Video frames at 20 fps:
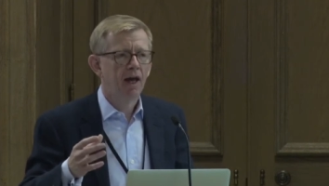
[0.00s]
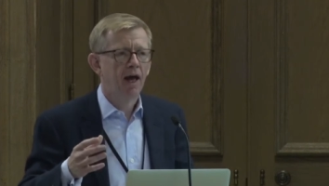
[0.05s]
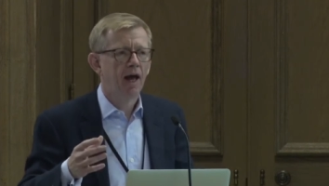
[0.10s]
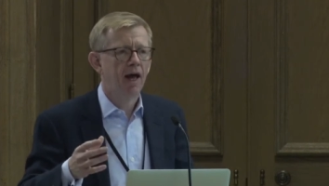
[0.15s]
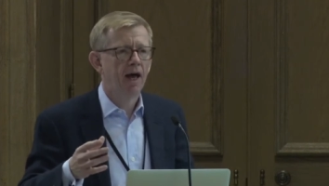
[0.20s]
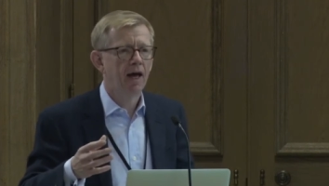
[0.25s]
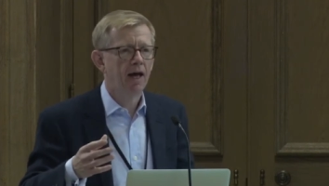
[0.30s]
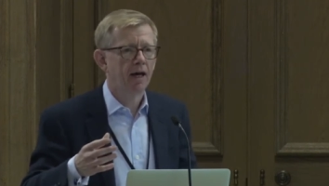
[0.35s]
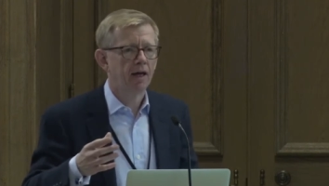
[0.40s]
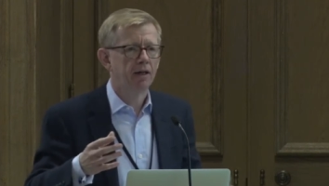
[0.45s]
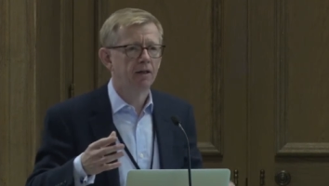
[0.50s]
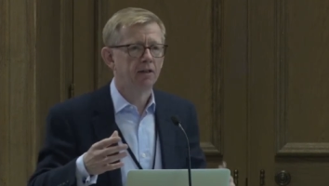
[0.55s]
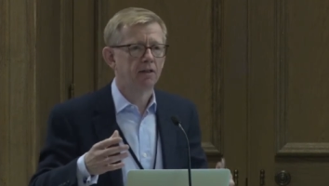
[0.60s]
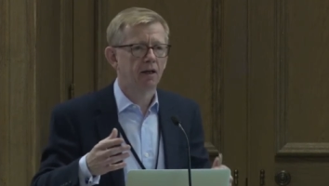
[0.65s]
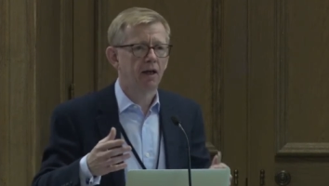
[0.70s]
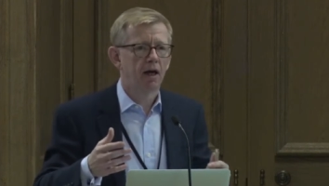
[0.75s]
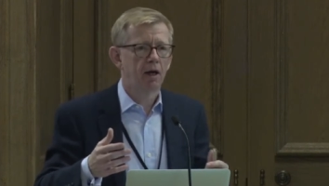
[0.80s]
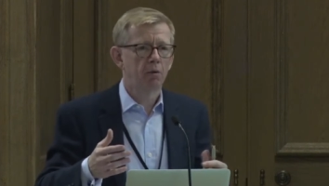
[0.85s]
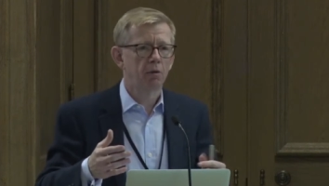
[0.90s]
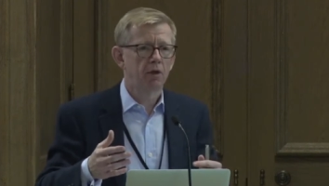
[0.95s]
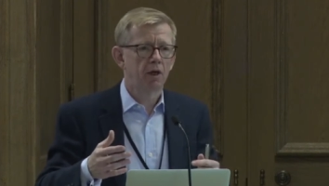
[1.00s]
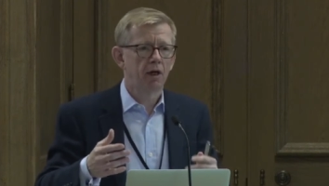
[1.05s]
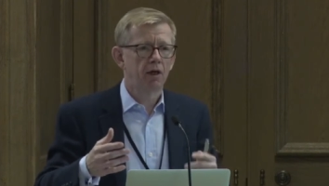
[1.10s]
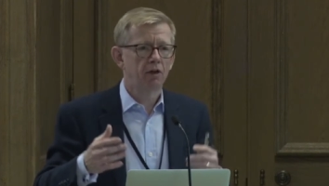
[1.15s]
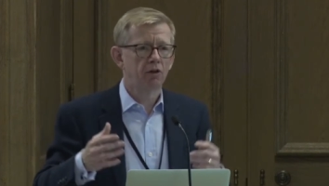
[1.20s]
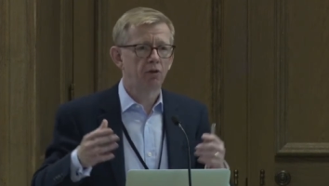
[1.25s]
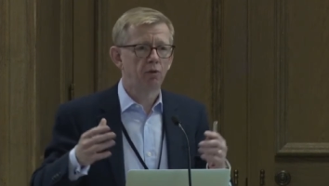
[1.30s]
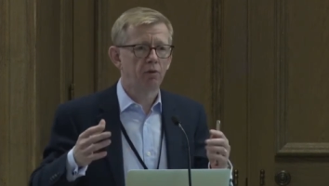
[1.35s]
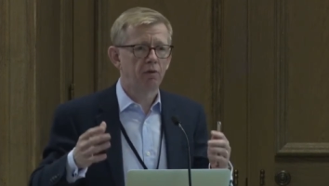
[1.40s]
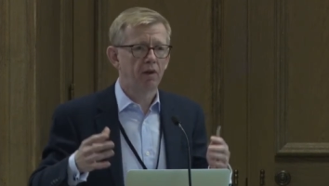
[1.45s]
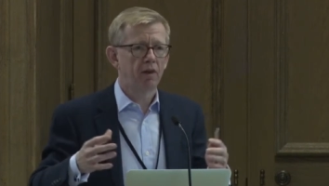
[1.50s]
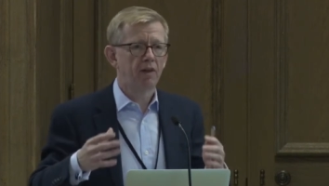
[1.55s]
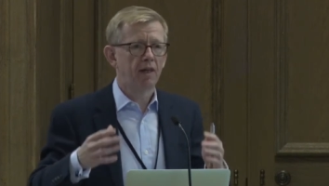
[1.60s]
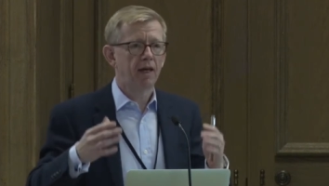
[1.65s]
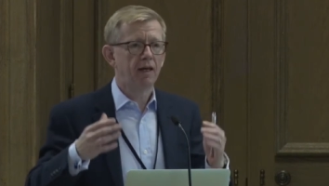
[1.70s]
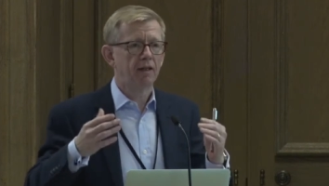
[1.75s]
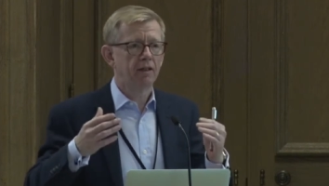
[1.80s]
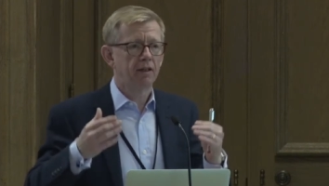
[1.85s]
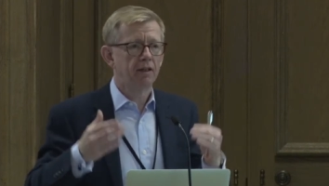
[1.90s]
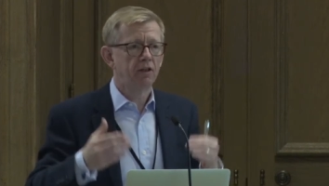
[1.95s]
And I would argue that,
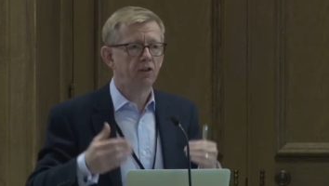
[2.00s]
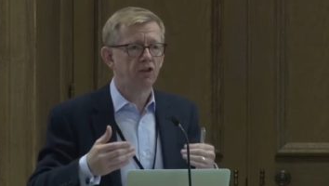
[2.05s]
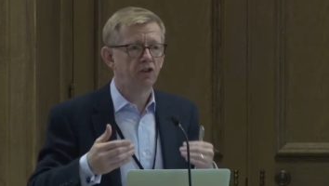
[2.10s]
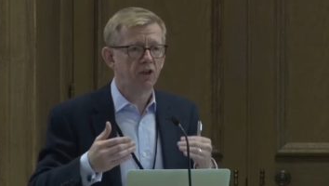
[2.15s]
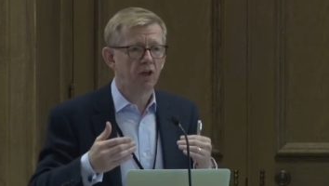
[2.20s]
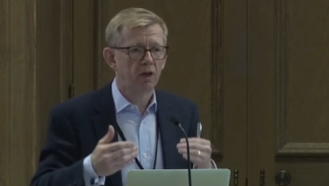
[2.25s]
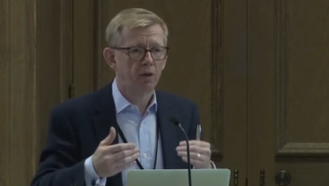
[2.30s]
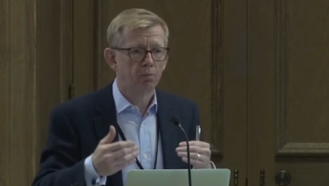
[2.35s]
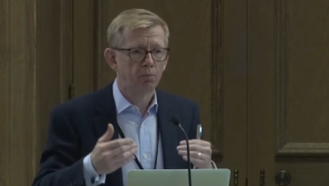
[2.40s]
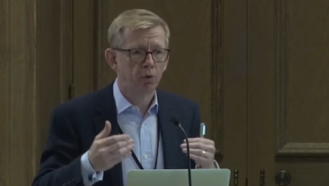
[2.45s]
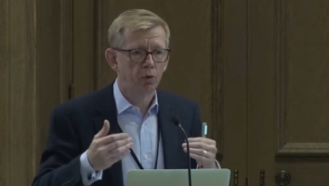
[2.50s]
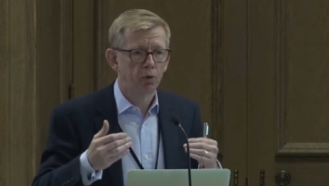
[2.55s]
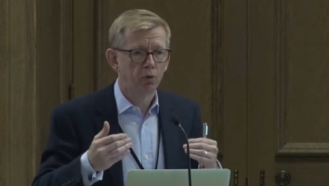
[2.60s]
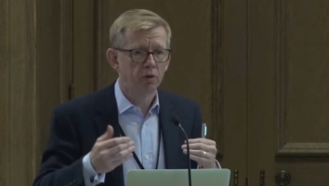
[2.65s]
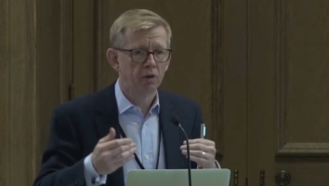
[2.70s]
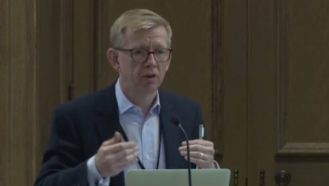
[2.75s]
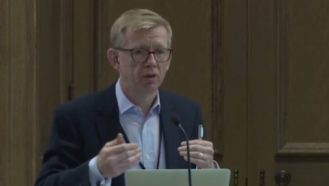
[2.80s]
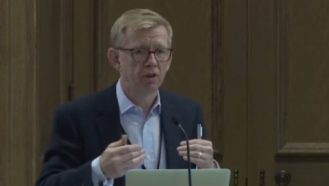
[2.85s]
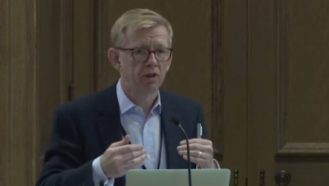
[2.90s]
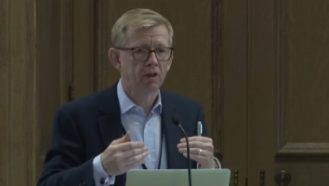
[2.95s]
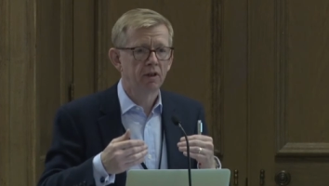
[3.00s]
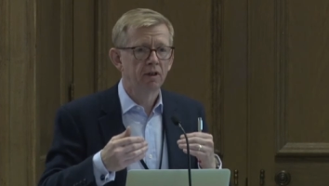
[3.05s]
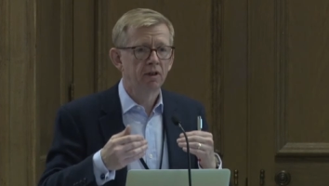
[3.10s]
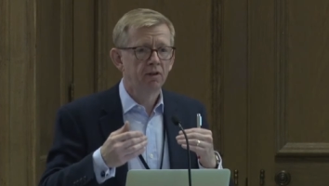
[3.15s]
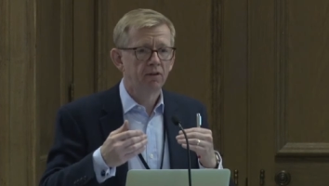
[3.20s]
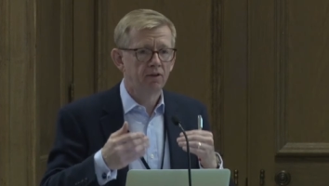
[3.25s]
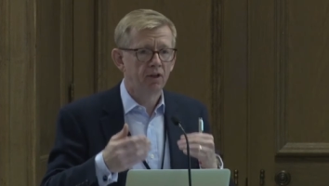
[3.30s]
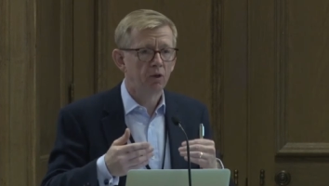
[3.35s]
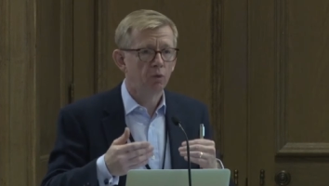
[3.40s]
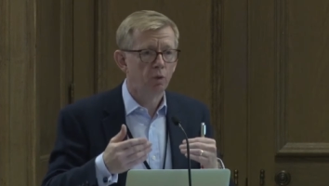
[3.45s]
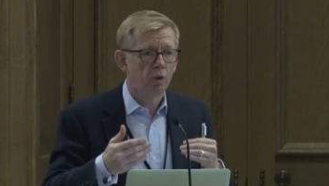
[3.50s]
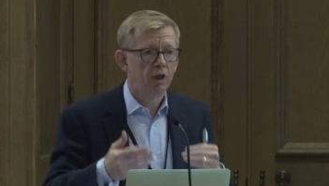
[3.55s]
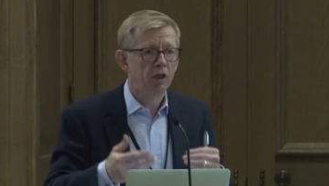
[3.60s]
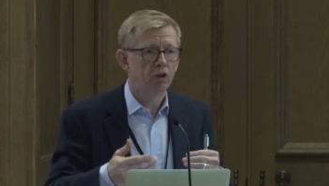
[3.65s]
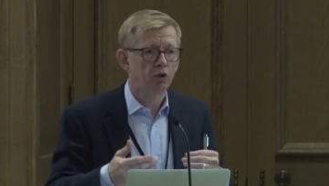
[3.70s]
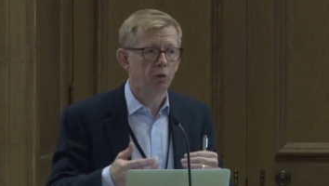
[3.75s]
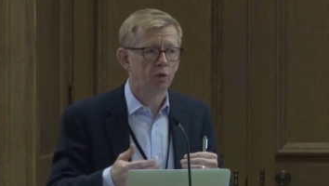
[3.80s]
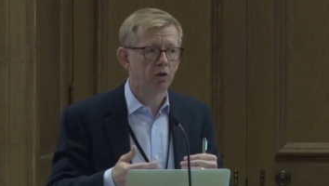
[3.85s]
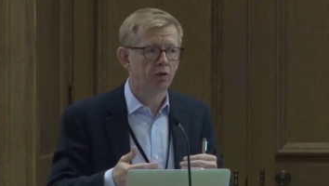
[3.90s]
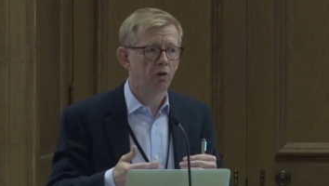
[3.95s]
that is an important thing we
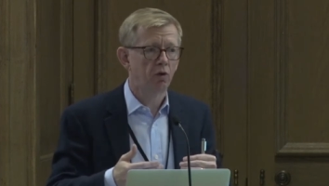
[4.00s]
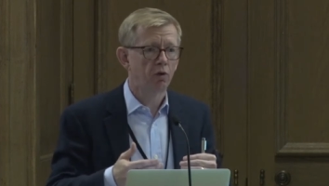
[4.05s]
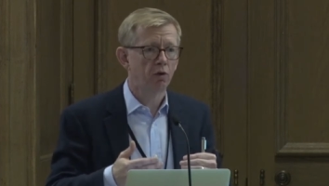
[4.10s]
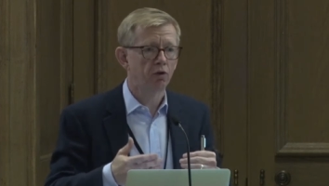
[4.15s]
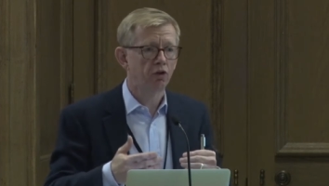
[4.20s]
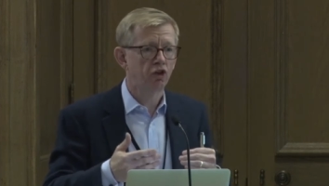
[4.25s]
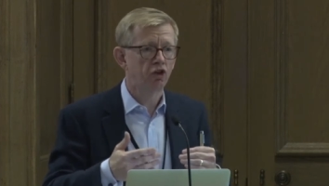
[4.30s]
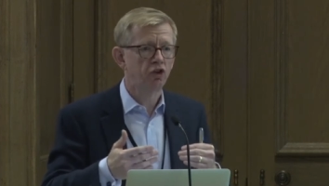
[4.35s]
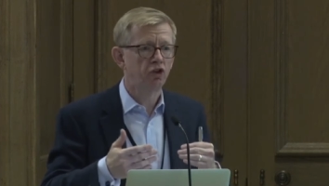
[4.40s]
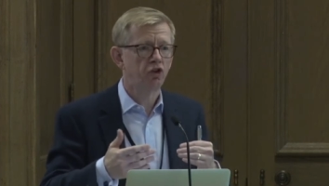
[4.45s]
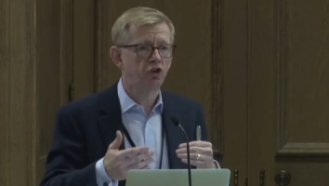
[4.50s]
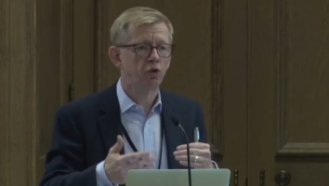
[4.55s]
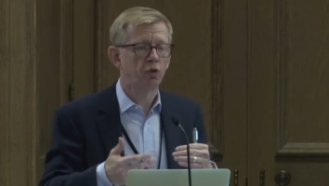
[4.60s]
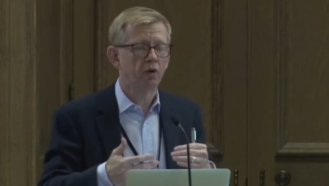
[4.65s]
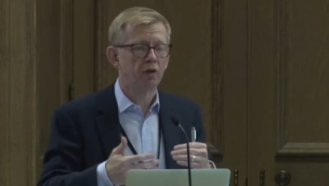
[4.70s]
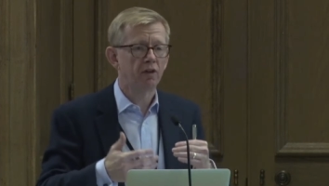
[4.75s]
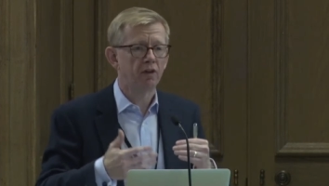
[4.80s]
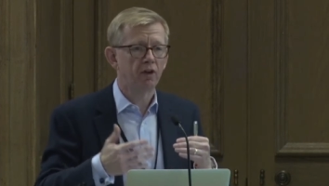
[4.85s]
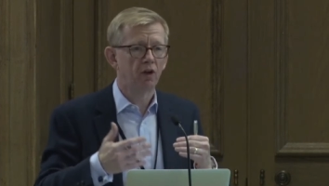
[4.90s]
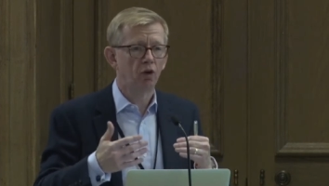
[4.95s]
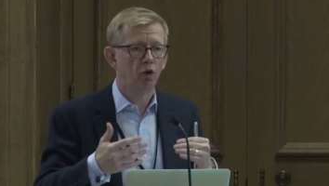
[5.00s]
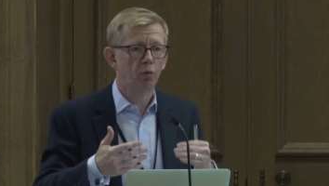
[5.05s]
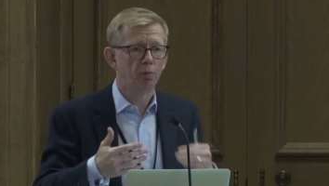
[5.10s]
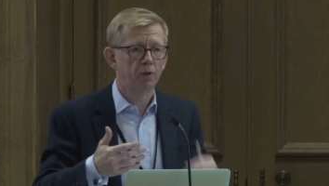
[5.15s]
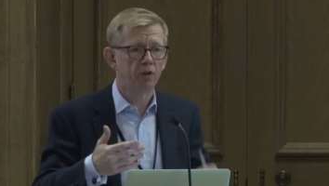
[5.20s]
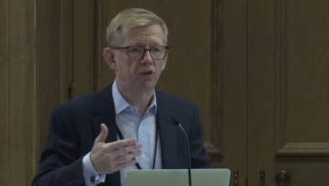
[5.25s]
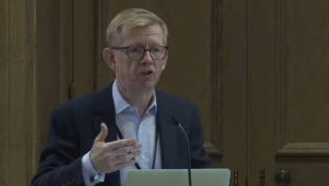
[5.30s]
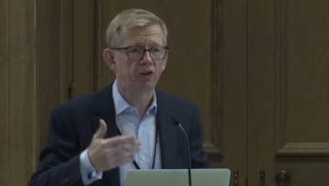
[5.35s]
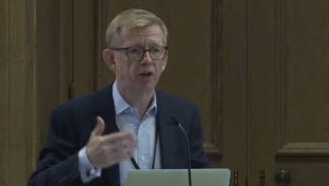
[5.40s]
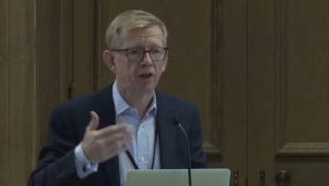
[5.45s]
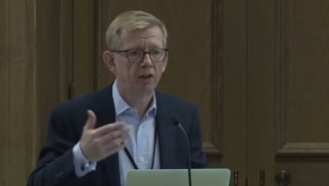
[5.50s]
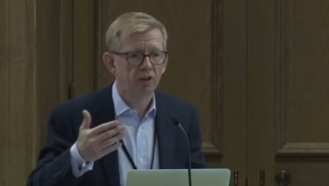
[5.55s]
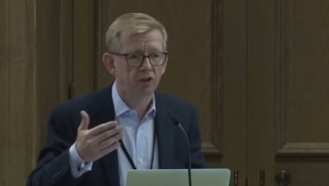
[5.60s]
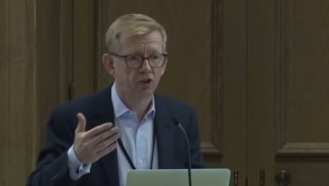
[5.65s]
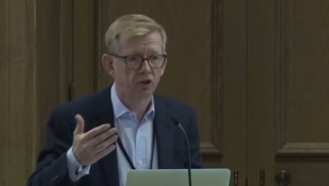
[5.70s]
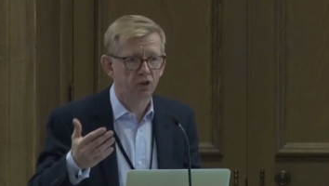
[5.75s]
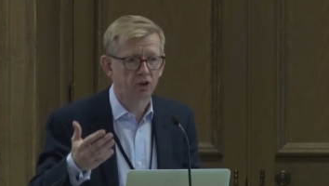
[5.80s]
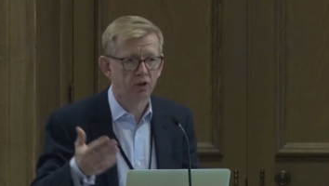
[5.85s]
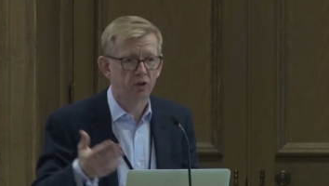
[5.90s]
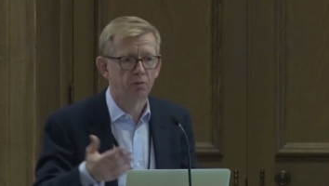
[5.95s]
need to acknowledge during the open
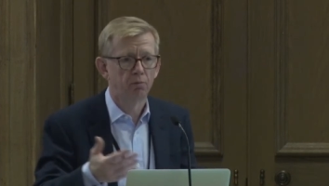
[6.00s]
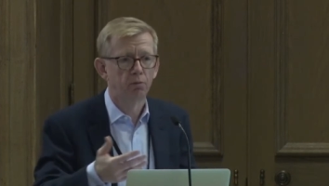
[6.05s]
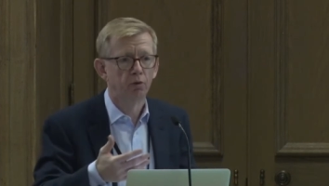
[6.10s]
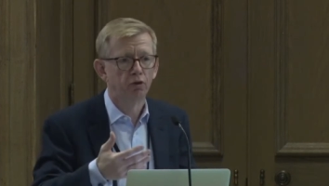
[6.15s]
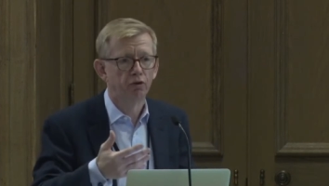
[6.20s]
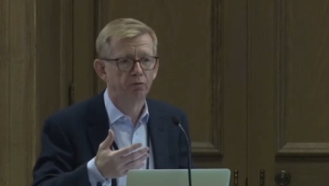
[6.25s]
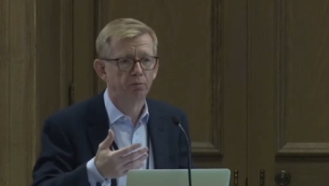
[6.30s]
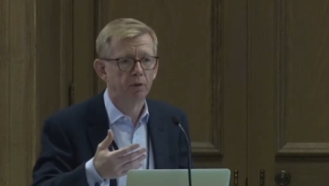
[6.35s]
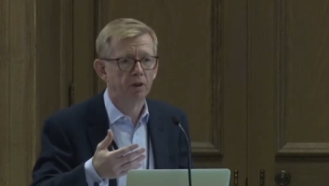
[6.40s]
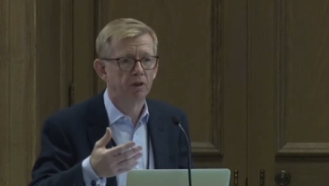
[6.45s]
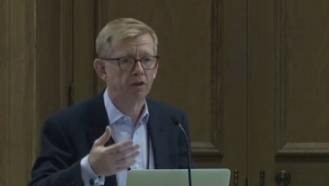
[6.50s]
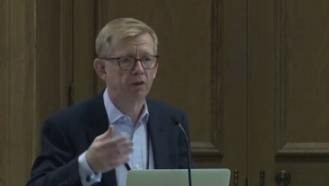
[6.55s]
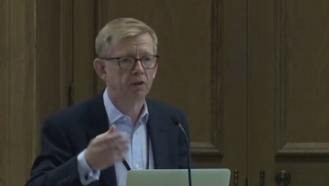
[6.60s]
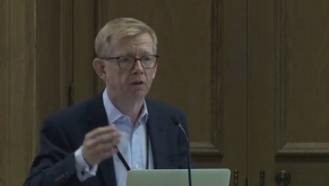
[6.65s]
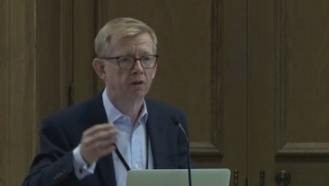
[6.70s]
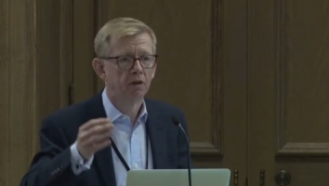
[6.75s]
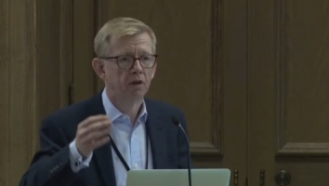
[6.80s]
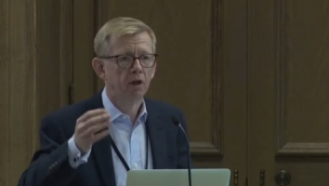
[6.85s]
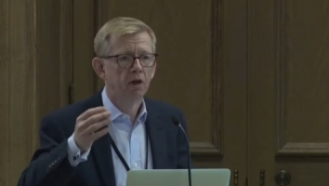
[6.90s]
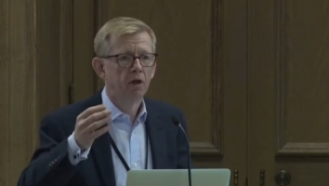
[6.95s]
science movement